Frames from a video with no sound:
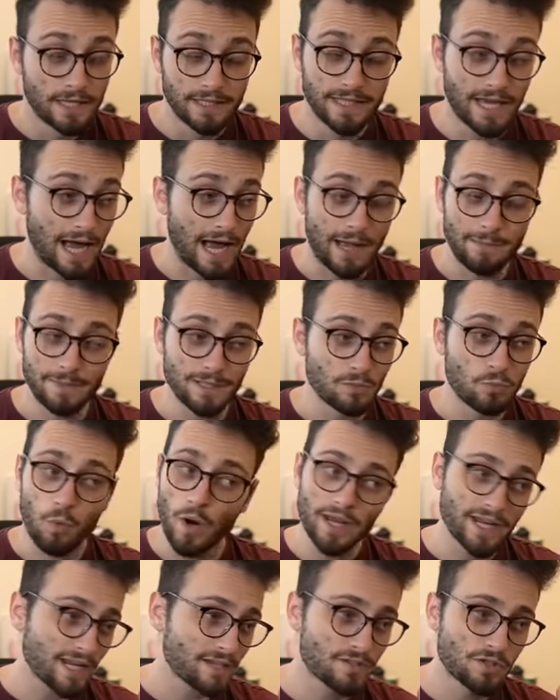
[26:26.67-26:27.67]
Yeah, I mean,
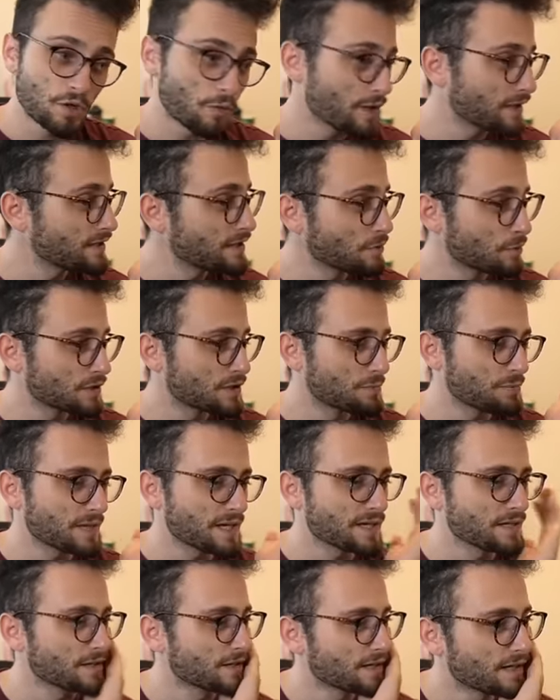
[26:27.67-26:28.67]
white has no idea what to
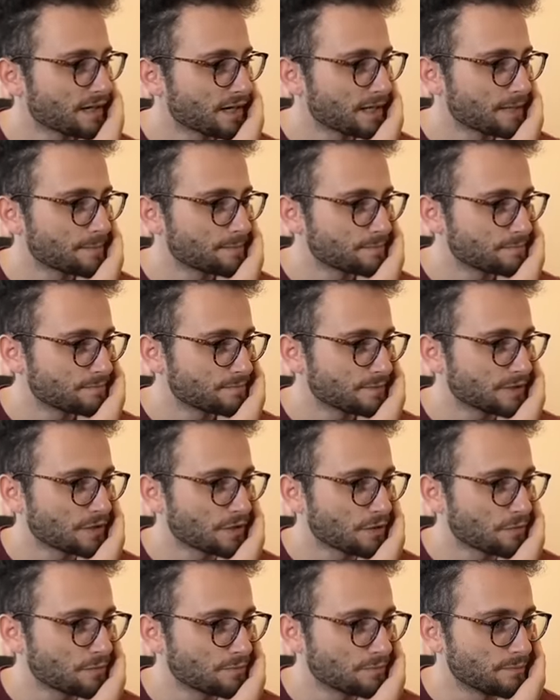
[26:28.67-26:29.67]
play here. Um, you
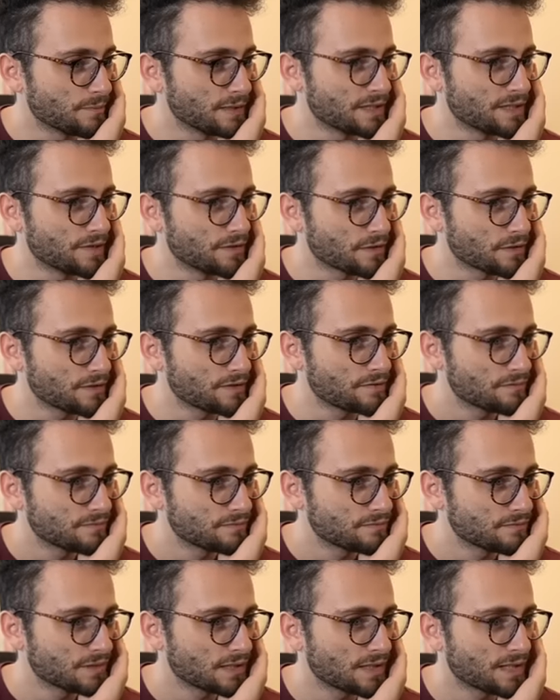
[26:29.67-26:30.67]
know, me neither.
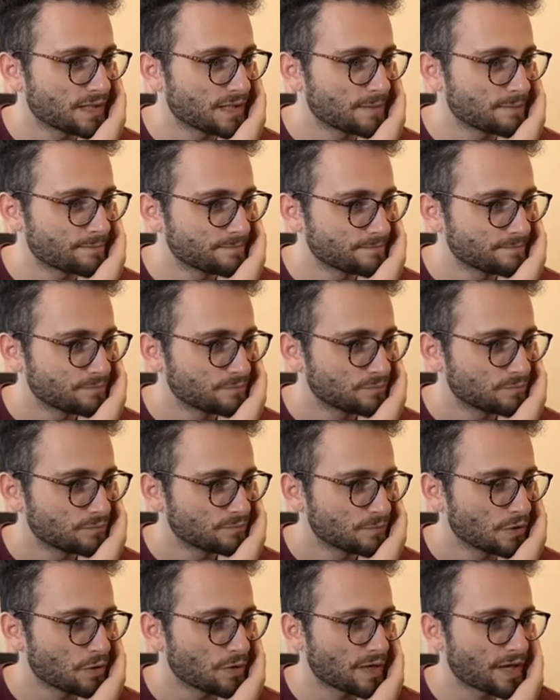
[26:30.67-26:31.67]
Um,
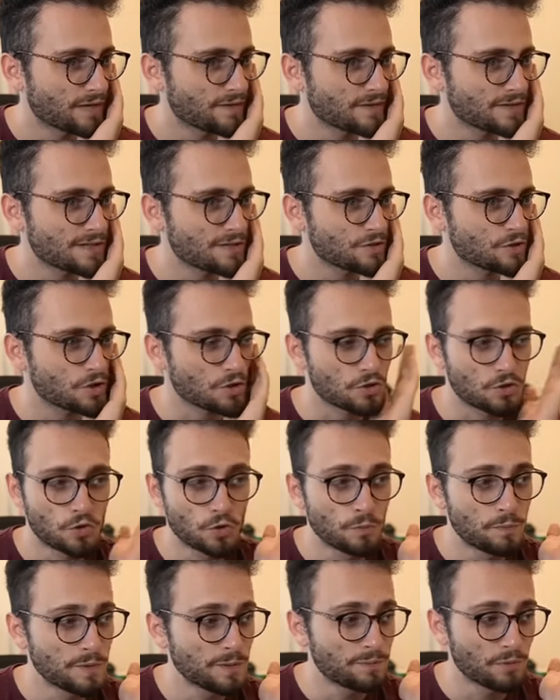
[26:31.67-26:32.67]
okay, this is just
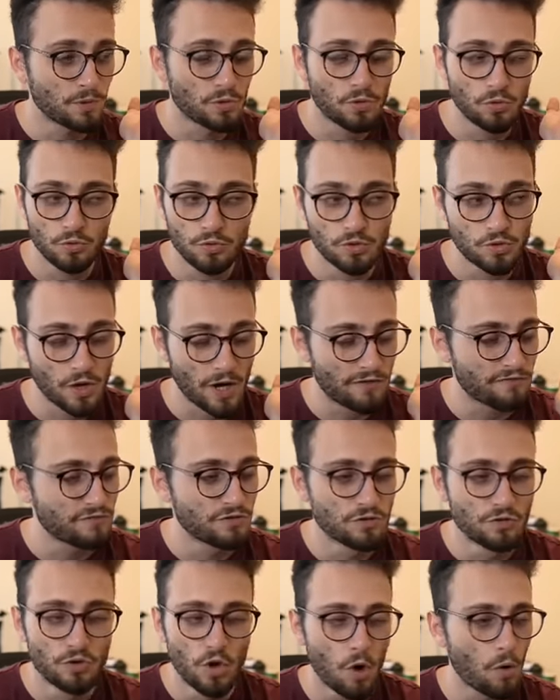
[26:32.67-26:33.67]
two people who have
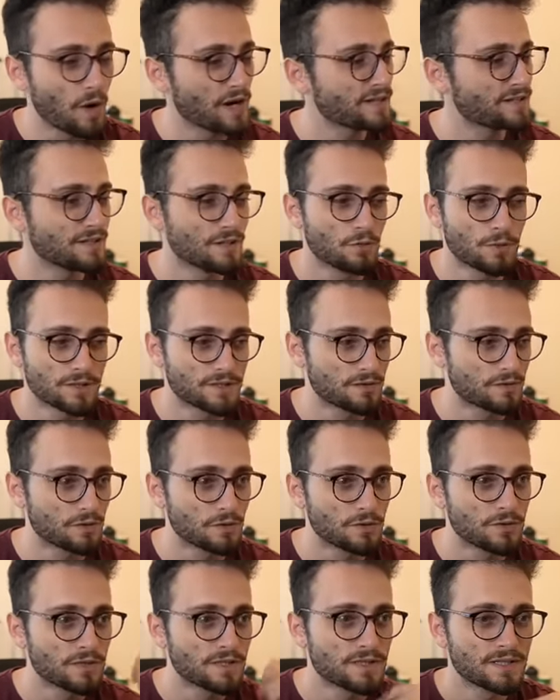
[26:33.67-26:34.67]
no idea what to do.